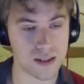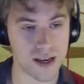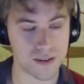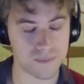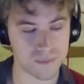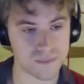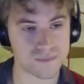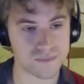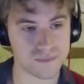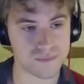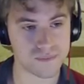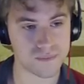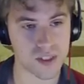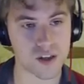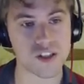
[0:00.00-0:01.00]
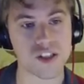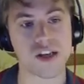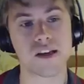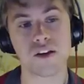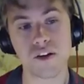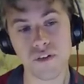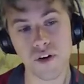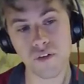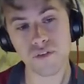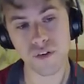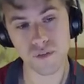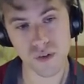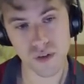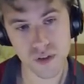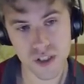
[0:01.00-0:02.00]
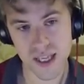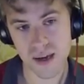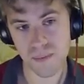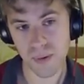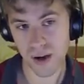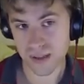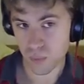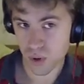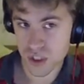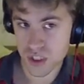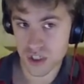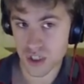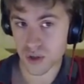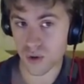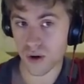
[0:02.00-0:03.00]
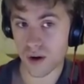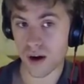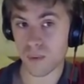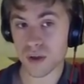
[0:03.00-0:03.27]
Yeah. Because I could have gone for a Roost there, but I wasn't sure.